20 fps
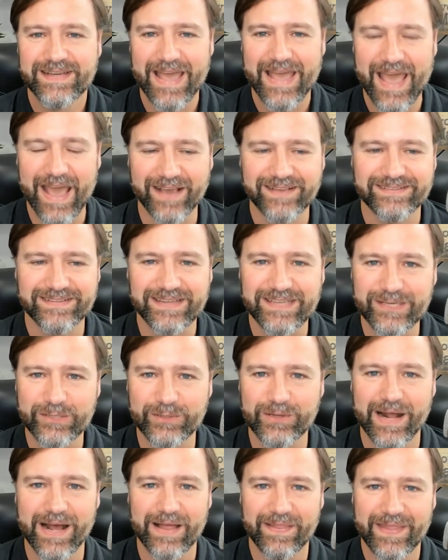
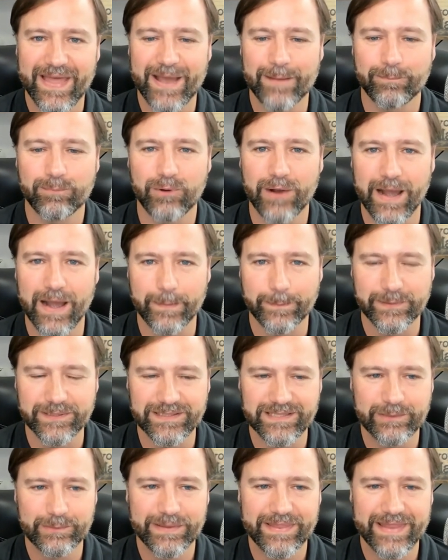execute on that
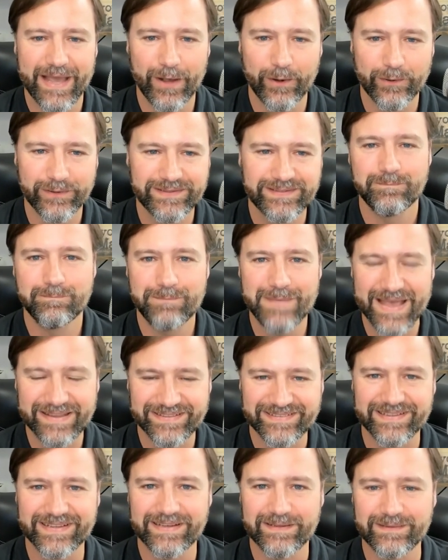properly without
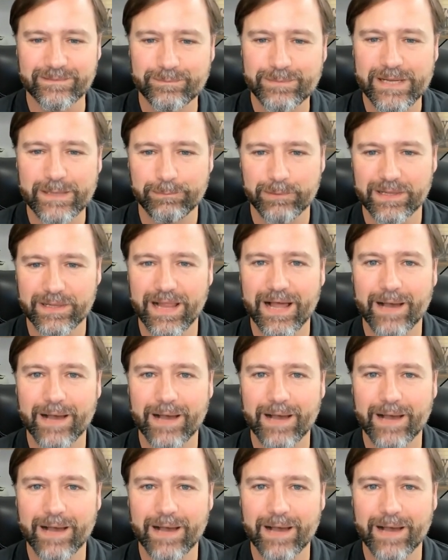messing people